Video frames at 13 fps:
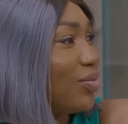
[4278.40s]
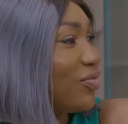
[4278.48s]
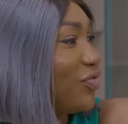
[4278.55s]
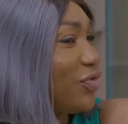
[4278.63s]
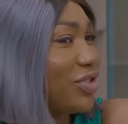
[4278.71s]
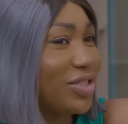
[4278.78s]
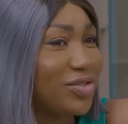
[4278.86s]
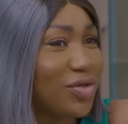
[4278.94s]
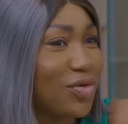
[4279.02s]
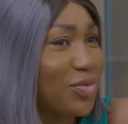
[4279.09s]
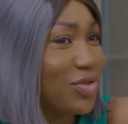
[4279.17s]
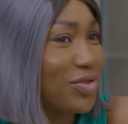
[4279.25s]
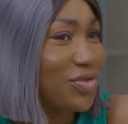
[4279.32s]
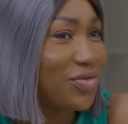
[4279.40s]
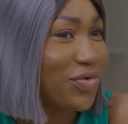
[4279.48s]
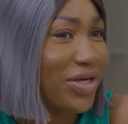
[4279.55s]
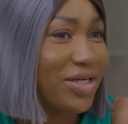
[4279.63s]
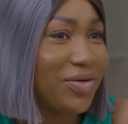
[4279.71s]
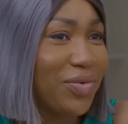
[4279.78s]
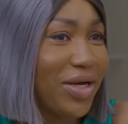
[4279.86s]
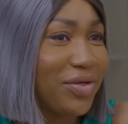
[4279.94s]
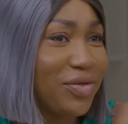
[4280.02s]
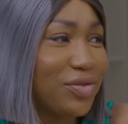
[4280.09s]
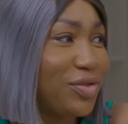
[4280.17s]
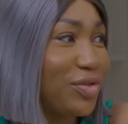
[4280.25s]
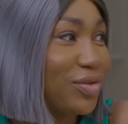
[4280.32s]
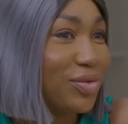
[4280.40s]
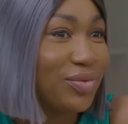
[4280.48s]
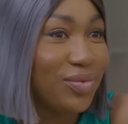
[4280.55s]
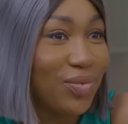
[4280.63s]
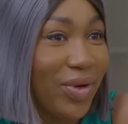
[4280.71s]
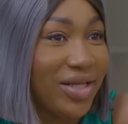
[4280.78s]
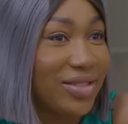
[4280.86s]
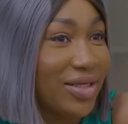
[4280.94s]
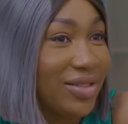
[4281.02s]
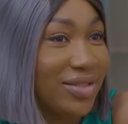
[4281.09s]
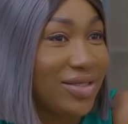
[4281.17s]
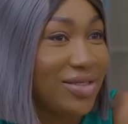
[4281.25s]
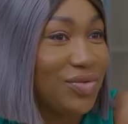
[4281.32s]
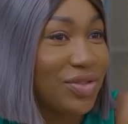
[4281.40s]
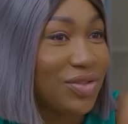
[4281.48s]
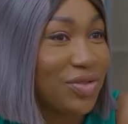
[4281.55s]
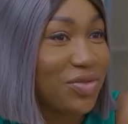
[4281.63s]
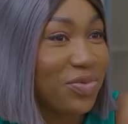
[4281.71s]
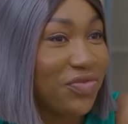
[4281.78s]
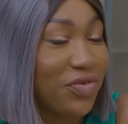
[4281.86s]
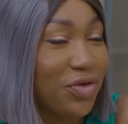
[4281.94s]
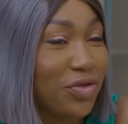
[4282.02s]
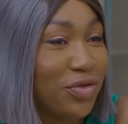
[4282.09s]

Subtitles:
Food is almost ready. Why don't you wait and eat with us before